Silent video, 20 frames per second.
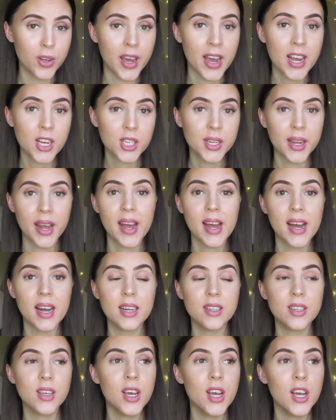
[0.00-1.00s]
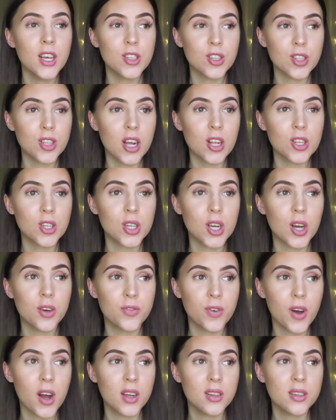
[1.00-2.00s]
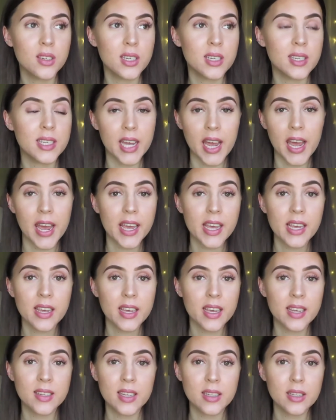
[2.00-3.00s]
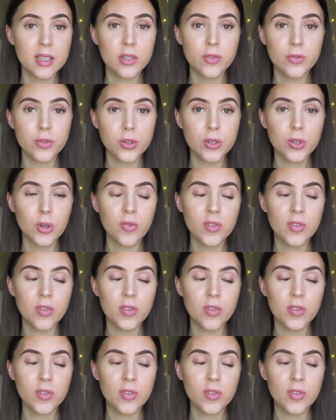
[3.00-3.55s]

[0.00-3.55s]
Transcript: I actually had such a fun day eating this food.